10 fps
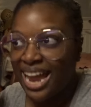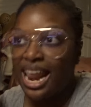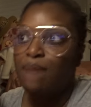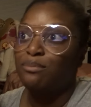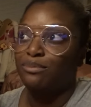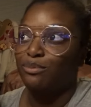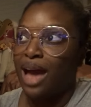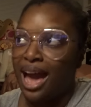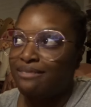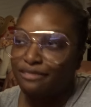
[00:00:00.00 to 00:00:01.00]
And I'm
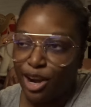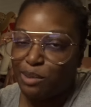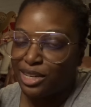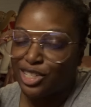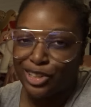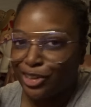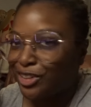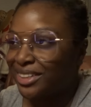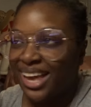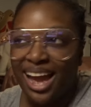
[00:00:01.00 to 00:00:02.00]
I'm very much a
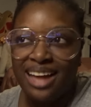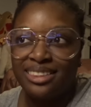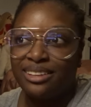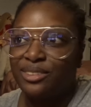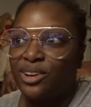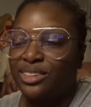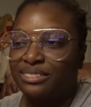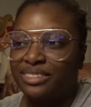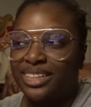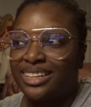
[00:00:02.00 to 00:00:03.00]
nerd. Like, I love all
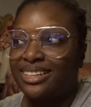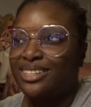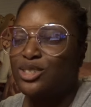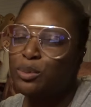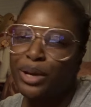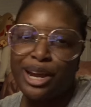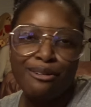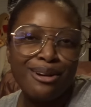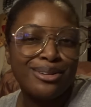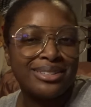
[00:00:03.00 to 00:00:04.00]
of the
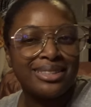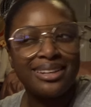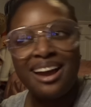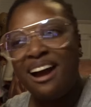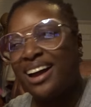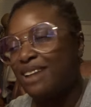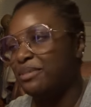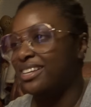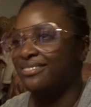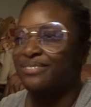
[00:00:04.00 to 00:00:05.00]
superheroes and the co I
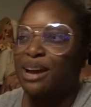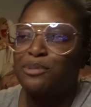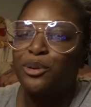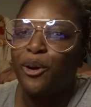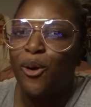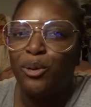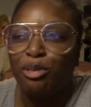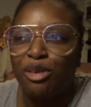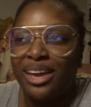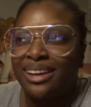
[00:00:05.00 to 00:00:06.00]
mean, I'm doing a whole
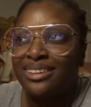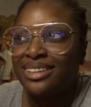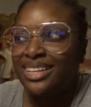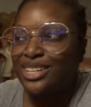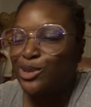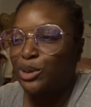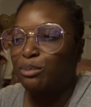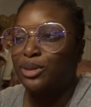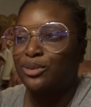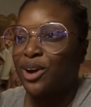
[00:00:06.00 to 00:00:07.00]
thing during the
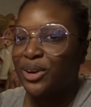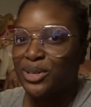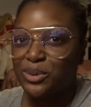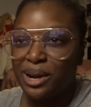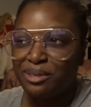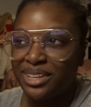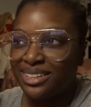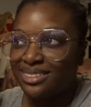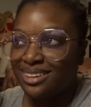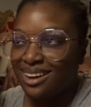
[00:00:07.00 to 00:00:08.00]
month of August where I
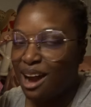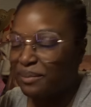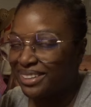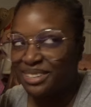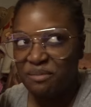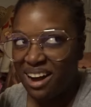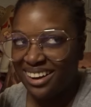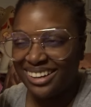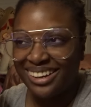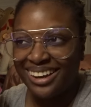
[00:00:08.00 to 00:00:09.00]
read comics and
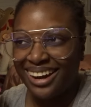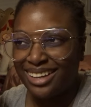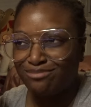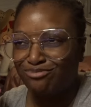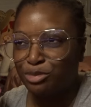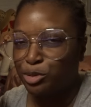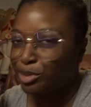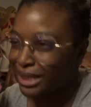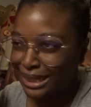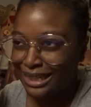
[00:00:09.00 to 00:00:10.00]
manga, and I
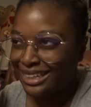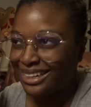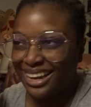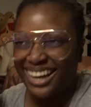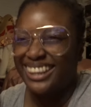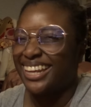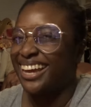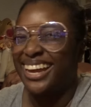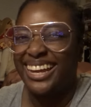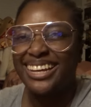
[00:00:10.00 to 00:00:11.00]
read
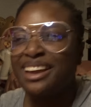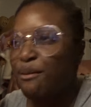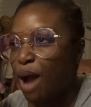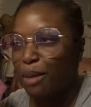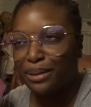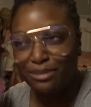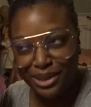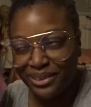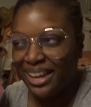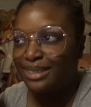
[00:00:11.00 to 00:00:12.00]
like I play
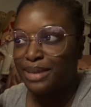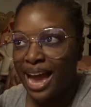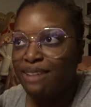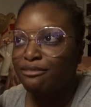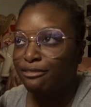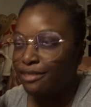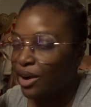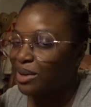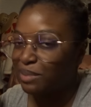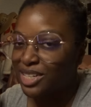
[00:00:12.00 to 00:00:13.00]
video games. I am
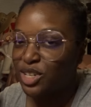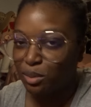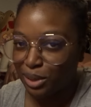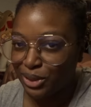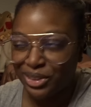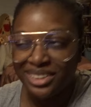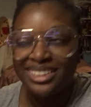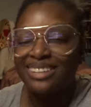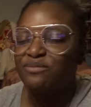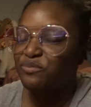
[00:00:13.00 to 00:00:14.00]
very much a blurred,
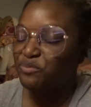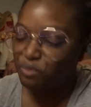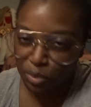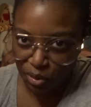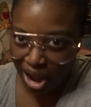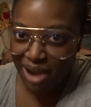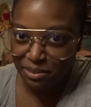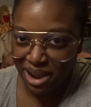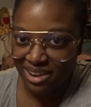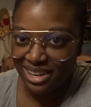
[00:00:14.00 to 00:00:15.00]
proud
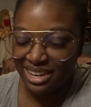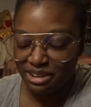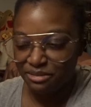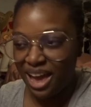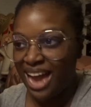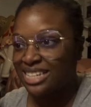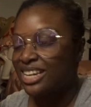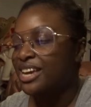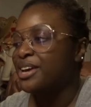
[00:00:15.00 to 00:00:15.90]
about it, in fact.